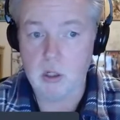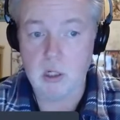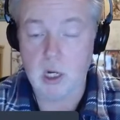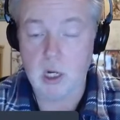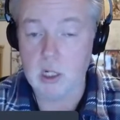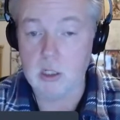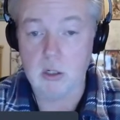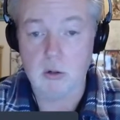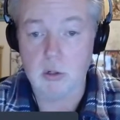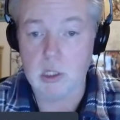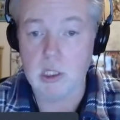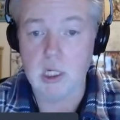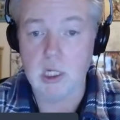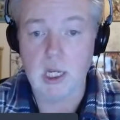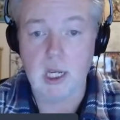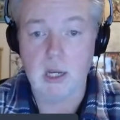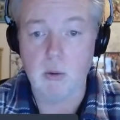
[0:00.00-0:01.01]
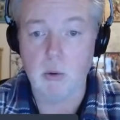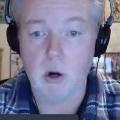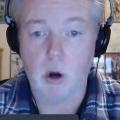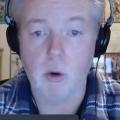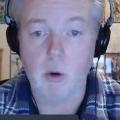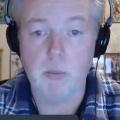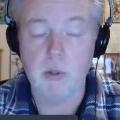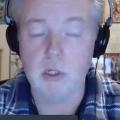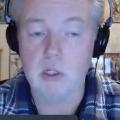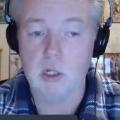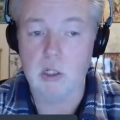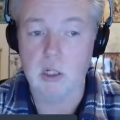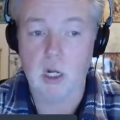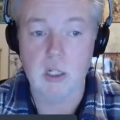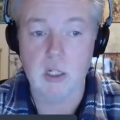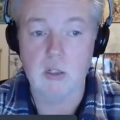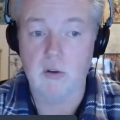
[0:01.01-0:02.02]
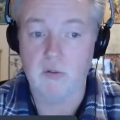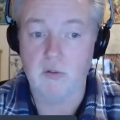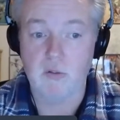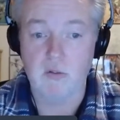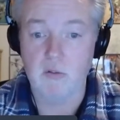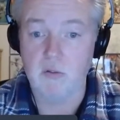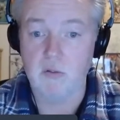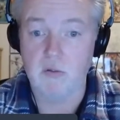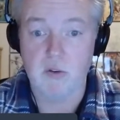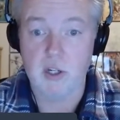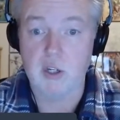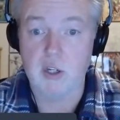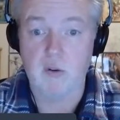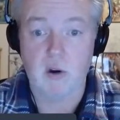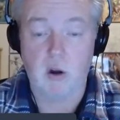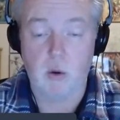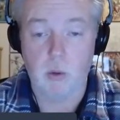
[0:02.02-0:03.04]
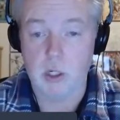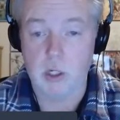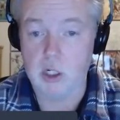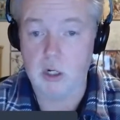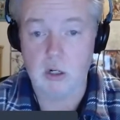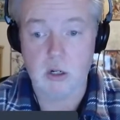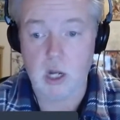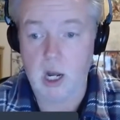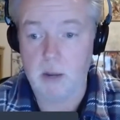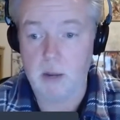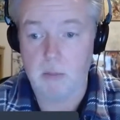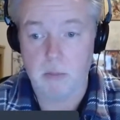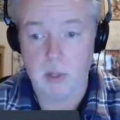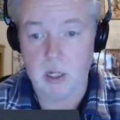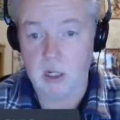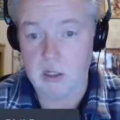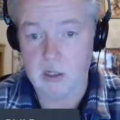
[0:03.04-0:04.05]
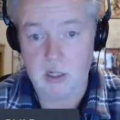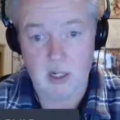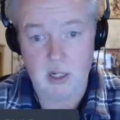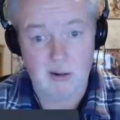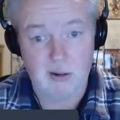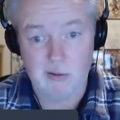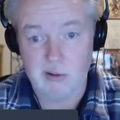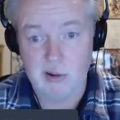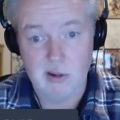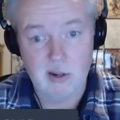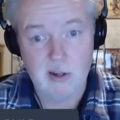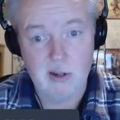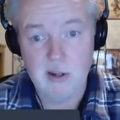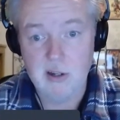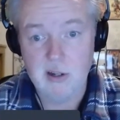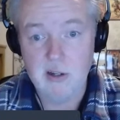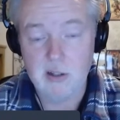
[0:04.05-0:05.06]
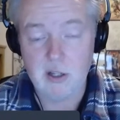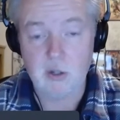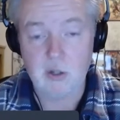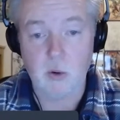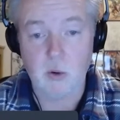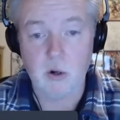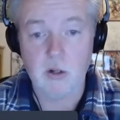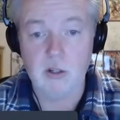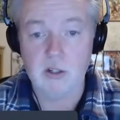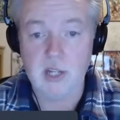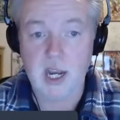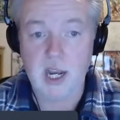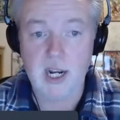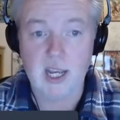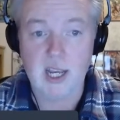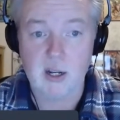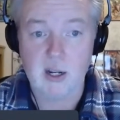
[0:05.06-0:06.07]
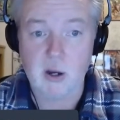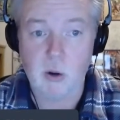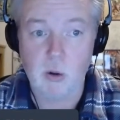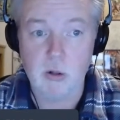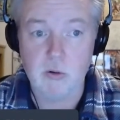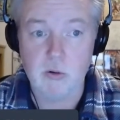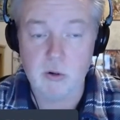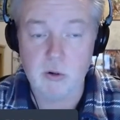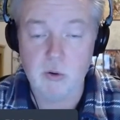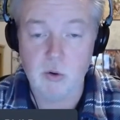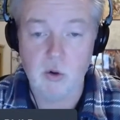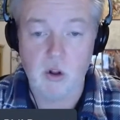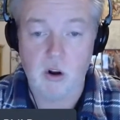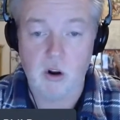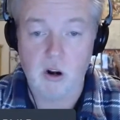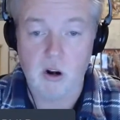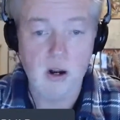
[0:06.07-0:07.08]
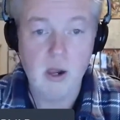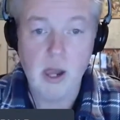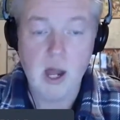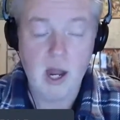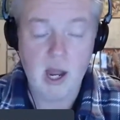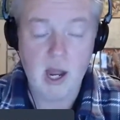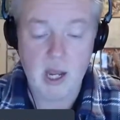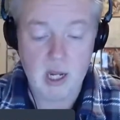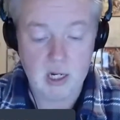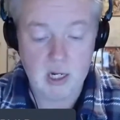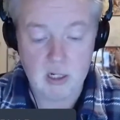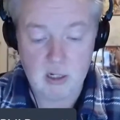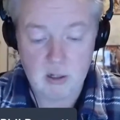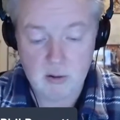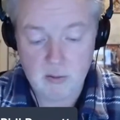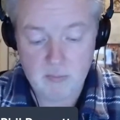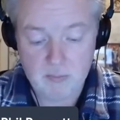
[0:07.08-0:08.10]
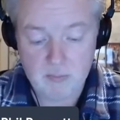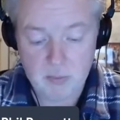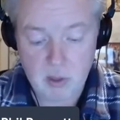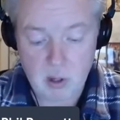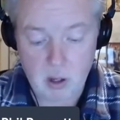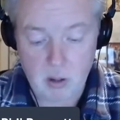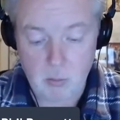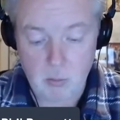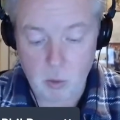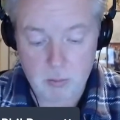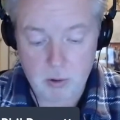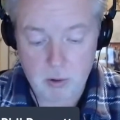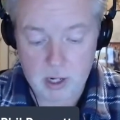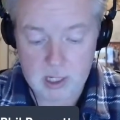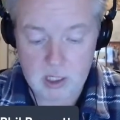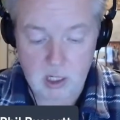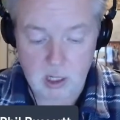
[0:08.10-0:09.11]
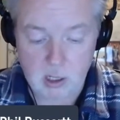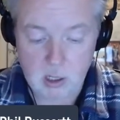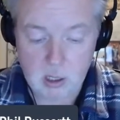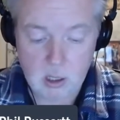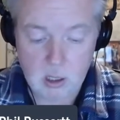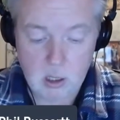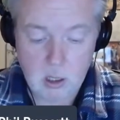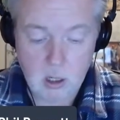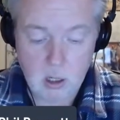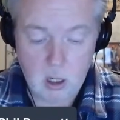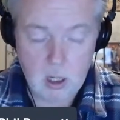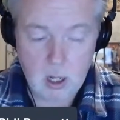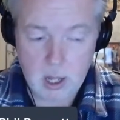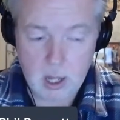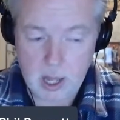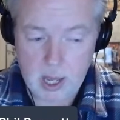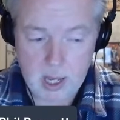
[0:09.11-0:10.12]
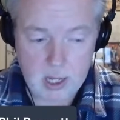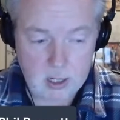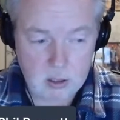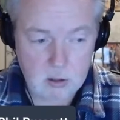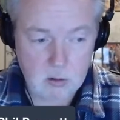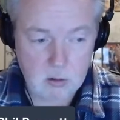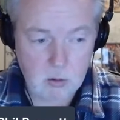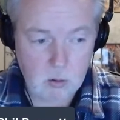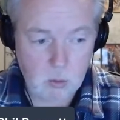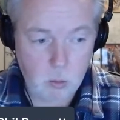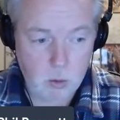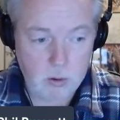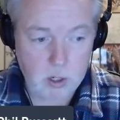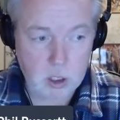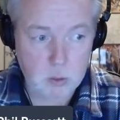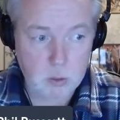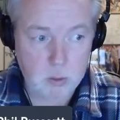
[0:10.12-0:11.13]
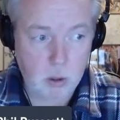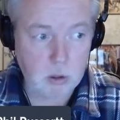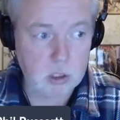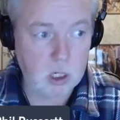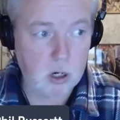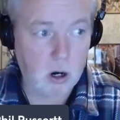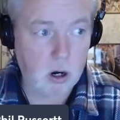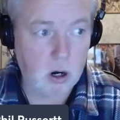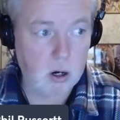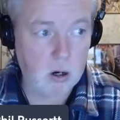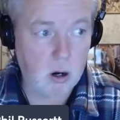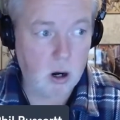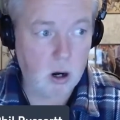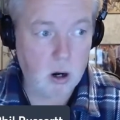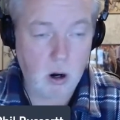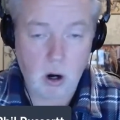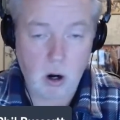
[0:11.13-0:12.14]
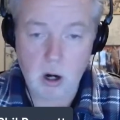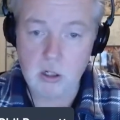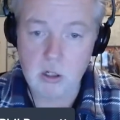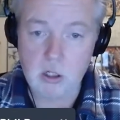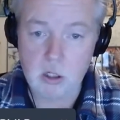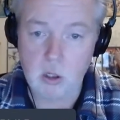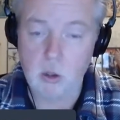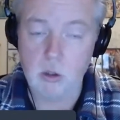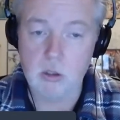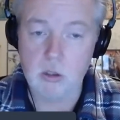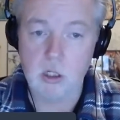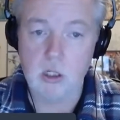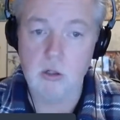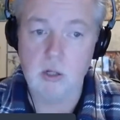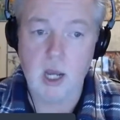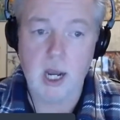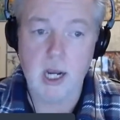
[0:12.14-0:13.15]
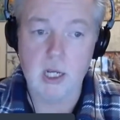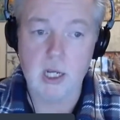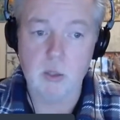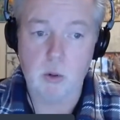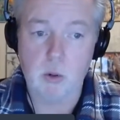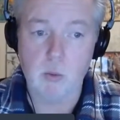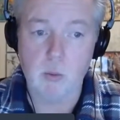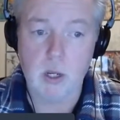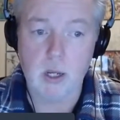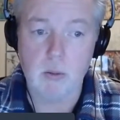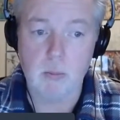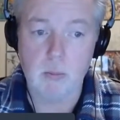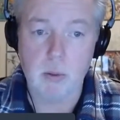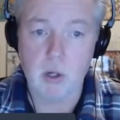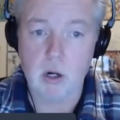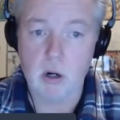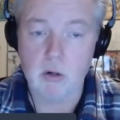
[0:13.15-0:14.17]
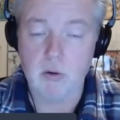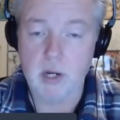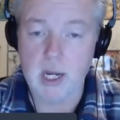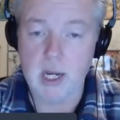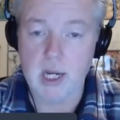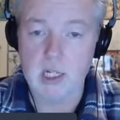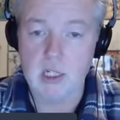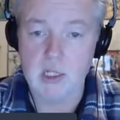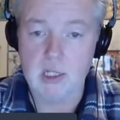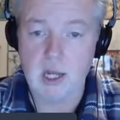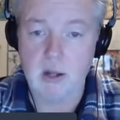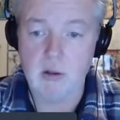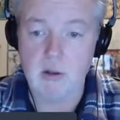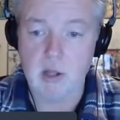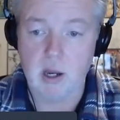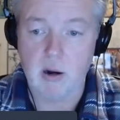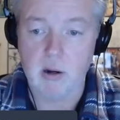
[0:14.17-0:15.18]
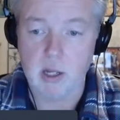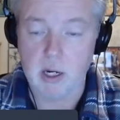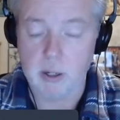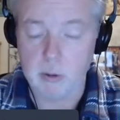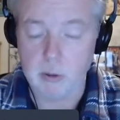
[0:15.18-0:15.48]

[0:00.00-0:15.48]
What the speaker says: to tons of critique. We're open to tons of vitriol, which could come because, this world is kind of getting colder and cooler and more brazen. And we're exposing our heart and soul to you guys when we put our creations out there,